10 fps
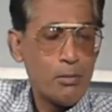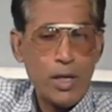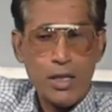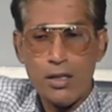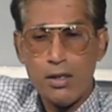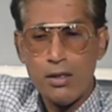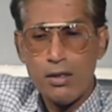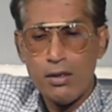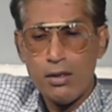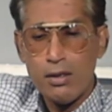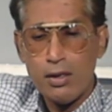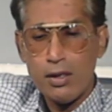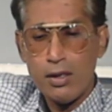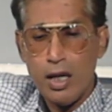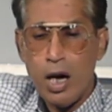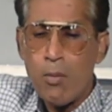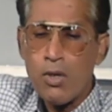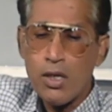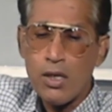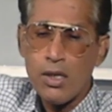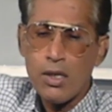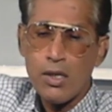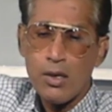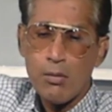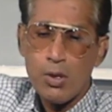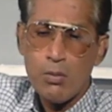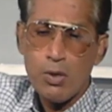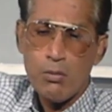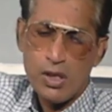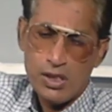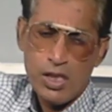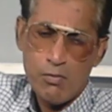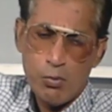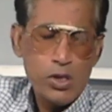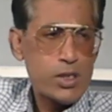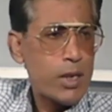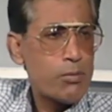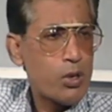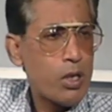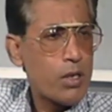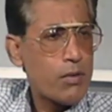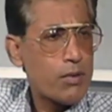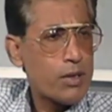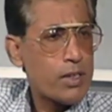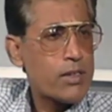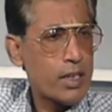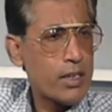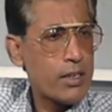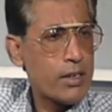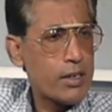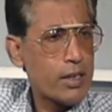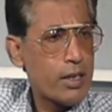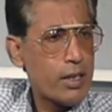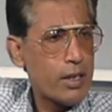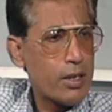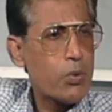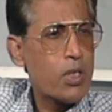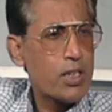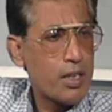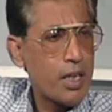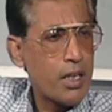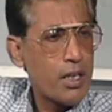But the army people must have put some sort of their signal unit there.